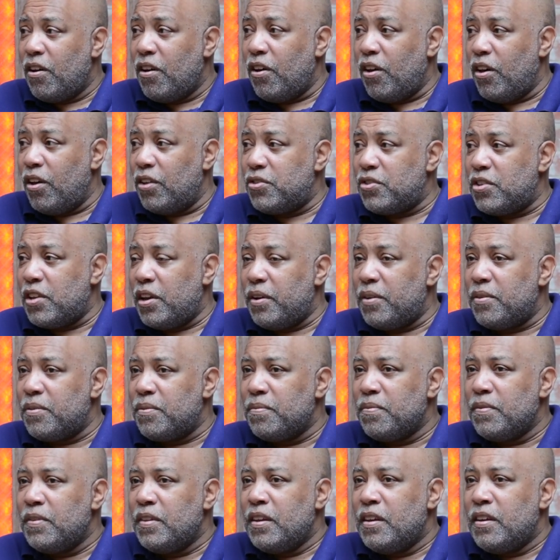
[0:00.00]
also.
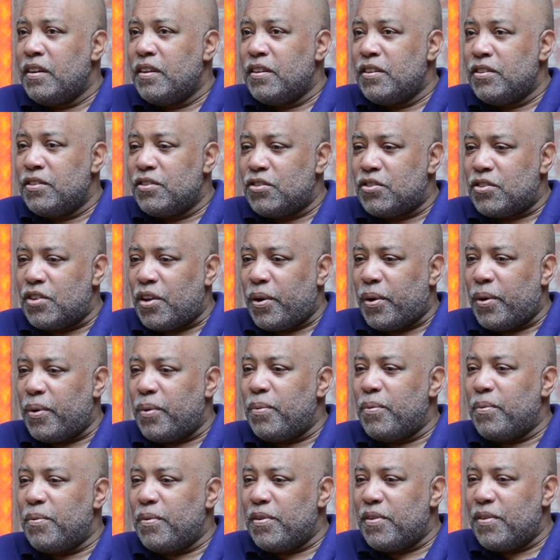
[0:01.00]

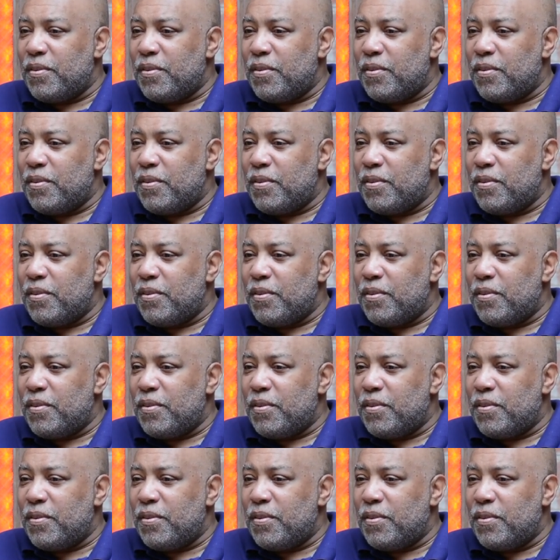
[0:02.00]
So